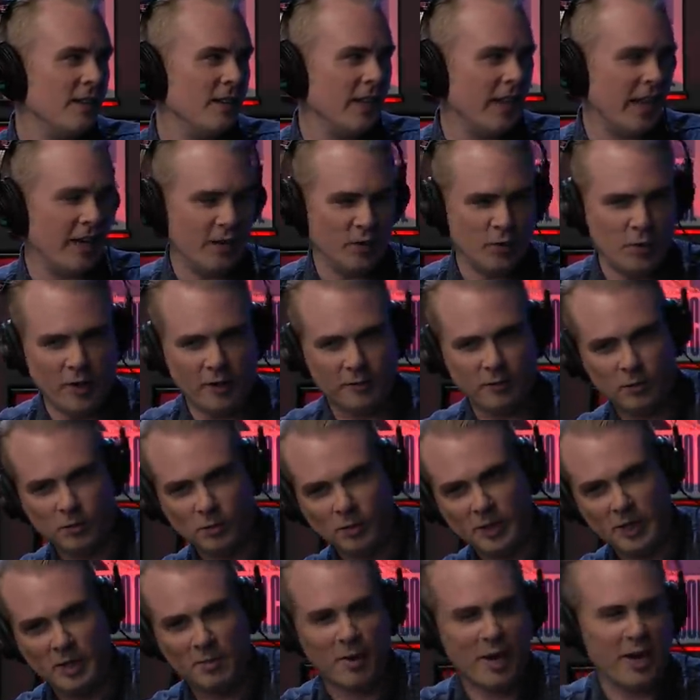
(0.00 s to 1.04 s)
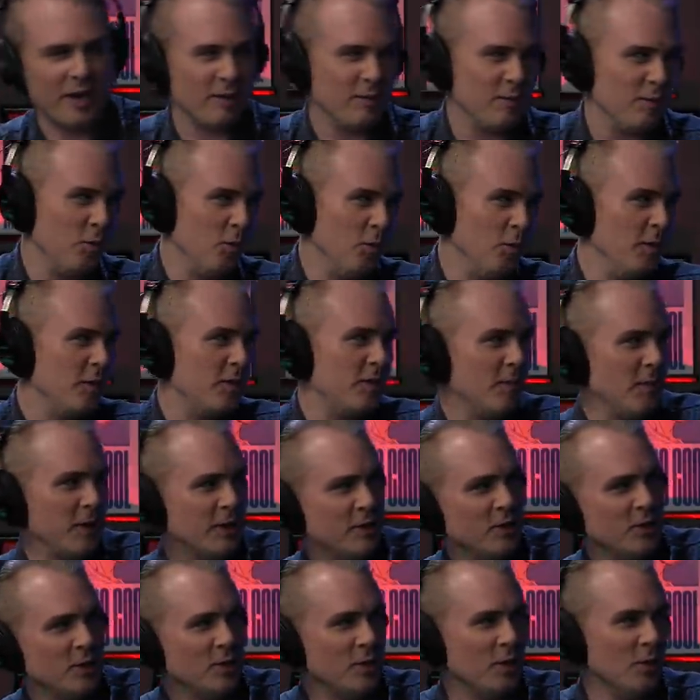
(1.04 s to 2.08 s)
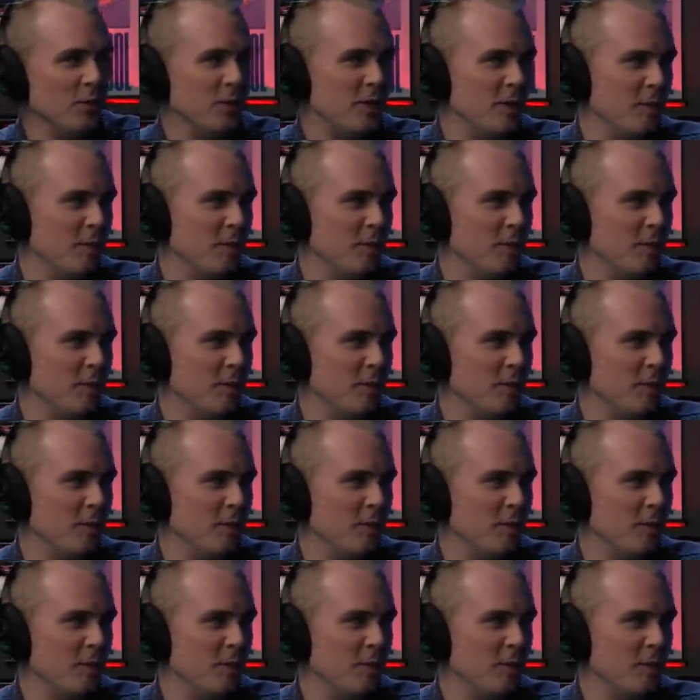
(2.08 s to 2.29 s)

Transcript: and you have to lean back and forth to make sure you don't